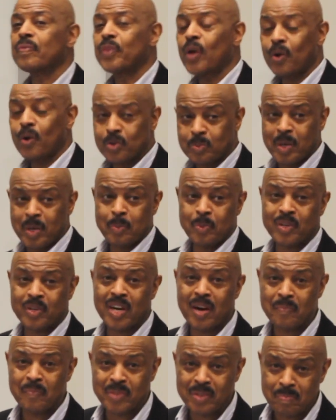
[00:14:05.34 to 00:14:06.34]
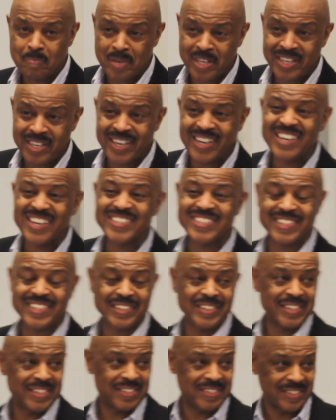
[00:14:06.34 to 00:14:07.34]
Those people come to me
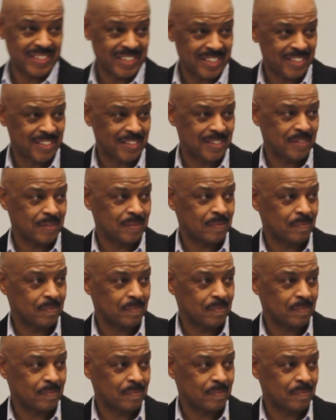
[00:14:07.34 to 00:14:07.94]
unsolicited.